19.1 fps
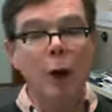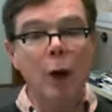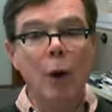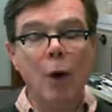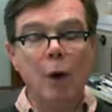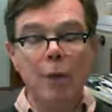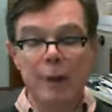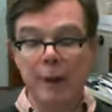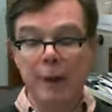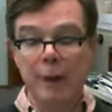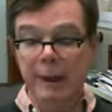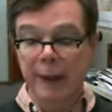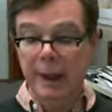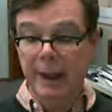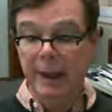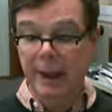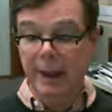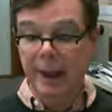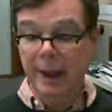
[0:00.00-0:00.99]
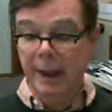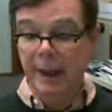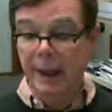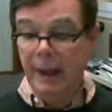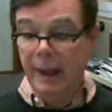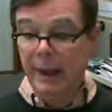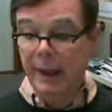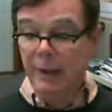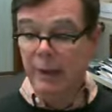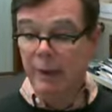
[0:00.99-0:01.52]
over again
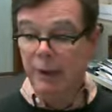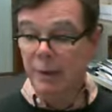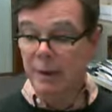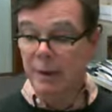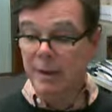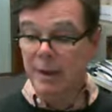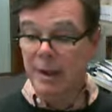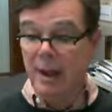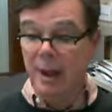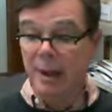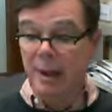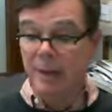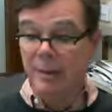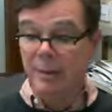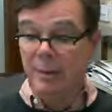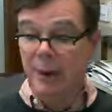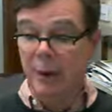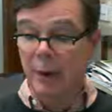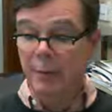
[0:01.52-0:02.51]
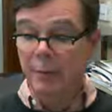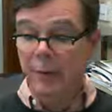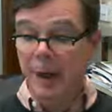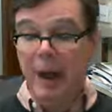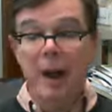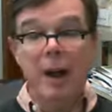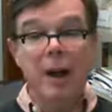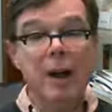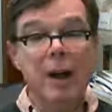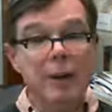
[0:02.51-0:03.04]
in Luke's Gospel.
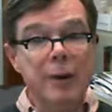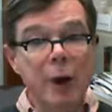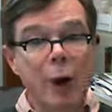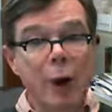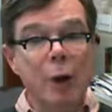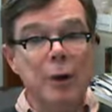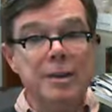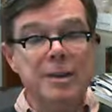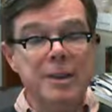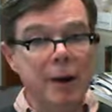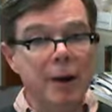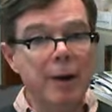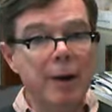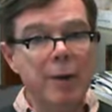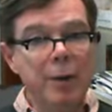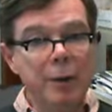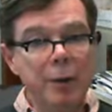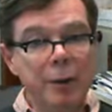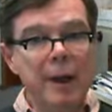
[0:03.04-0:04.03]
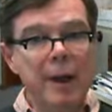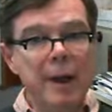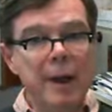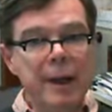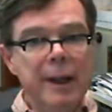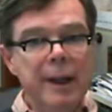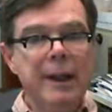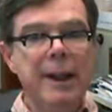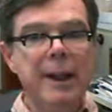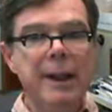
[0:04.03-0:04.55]
Those are three
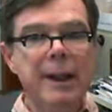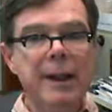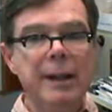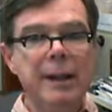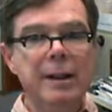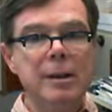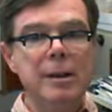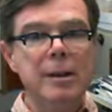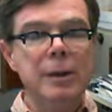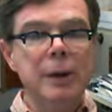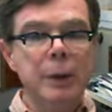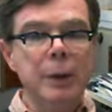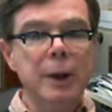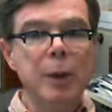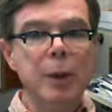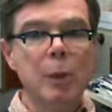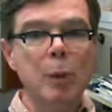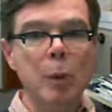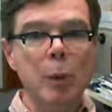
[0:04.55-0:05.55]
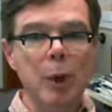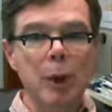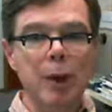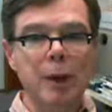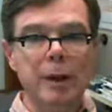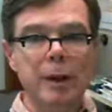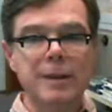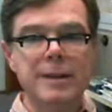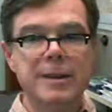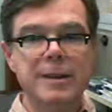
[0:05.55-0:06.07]
key Lucan
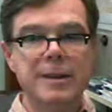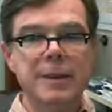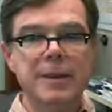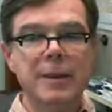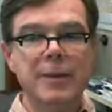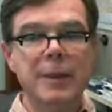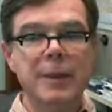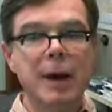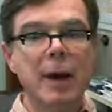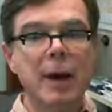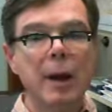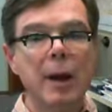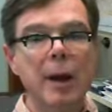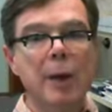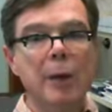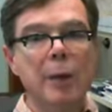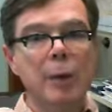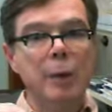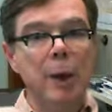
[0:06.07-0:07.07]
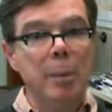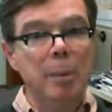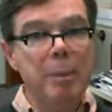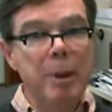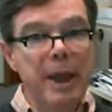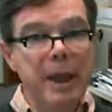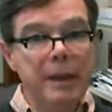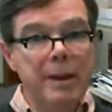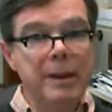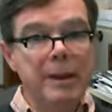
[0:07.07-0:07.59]
words:
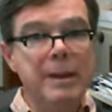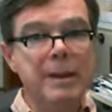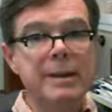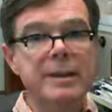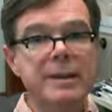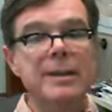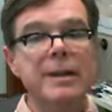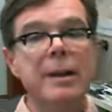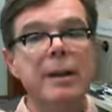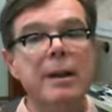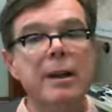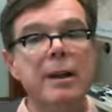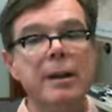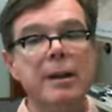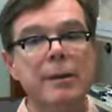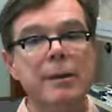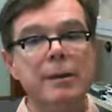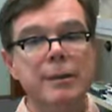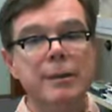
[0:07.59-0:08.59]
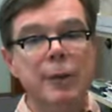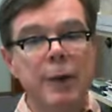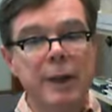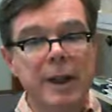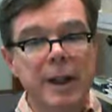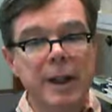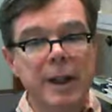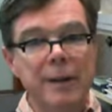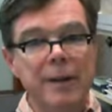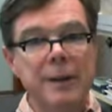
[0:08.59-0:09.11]
repentance,
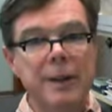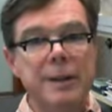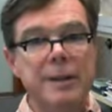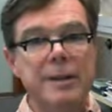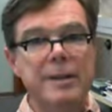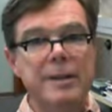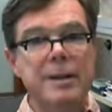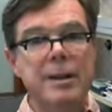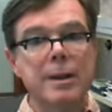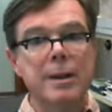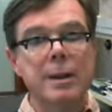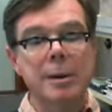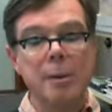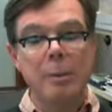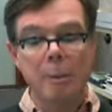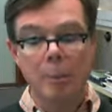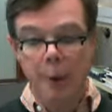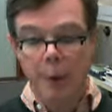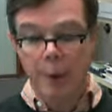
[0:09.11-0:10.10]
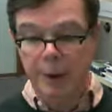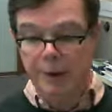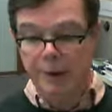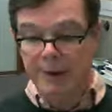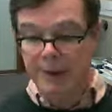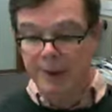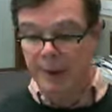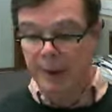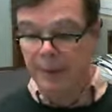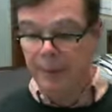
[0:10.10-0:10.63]
forgiveness,
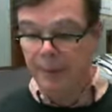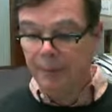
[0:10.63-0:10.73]
mercy.